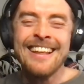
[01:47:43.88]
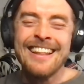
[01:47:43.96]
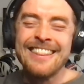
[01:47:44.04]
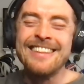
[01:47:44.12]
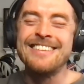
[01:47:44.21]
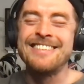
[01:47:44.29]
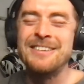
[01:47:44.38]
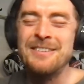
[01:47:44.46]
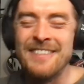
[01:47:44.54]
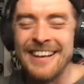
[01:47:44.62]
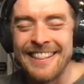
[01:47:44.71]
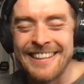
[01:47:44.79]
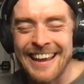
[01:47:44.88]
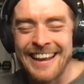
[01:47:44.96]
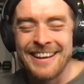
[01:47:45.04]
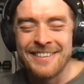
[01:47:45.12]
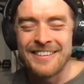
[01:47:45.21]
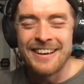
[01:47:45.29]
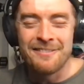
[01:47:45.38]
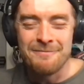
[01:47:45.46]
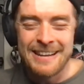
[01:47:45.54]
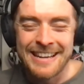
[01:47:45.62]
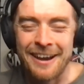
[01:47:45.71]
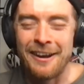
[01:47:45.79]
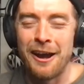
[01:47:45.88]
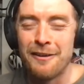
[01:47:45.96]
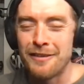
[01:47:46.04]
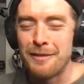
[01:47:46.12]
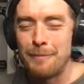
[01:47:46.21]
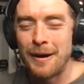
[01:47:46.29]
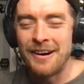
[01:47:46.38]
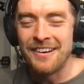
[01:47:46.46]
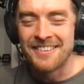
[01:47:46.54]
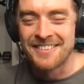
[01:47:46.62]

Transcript: Zoom in at the end of it of me going over the bars.